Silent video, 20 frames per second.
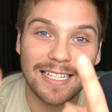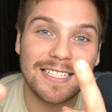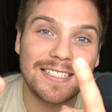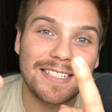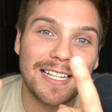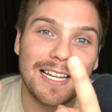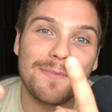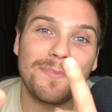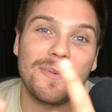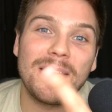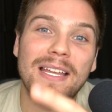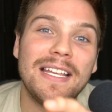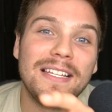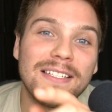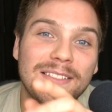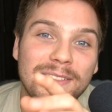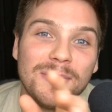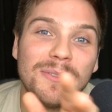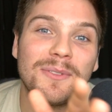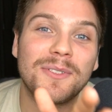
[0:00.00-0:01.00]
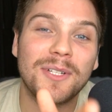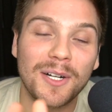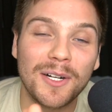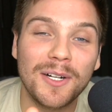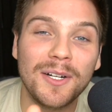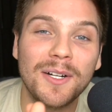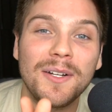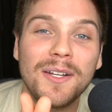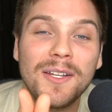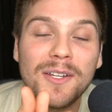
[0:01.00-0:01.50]
tip is to
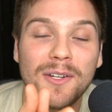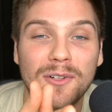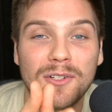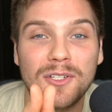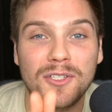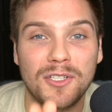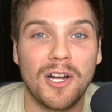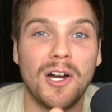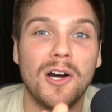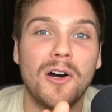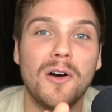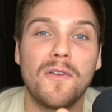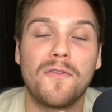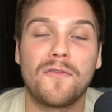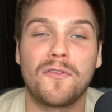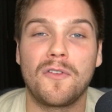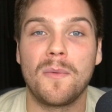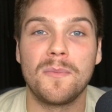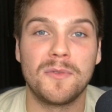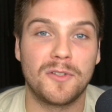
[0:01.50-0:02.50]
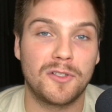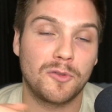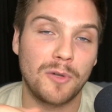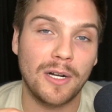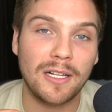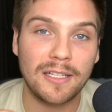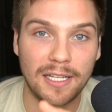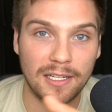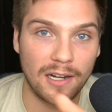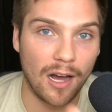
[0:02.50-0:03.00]
turn your show from
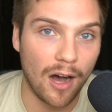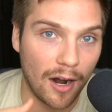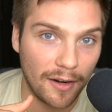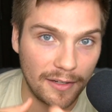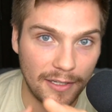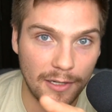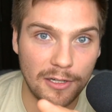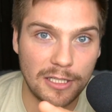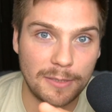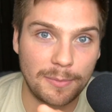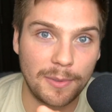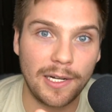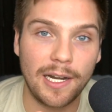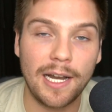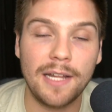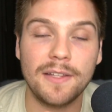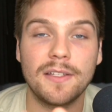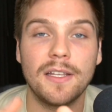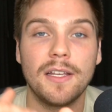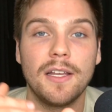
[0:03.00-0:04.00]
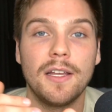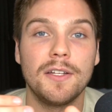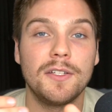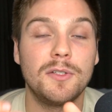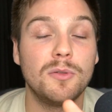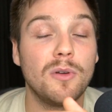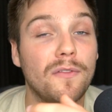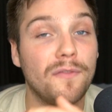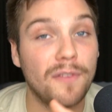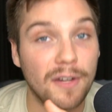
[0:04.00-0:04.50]
strictly an audio experience
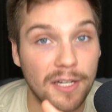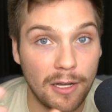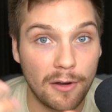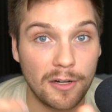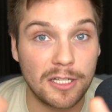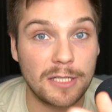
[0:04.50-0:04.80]
to a video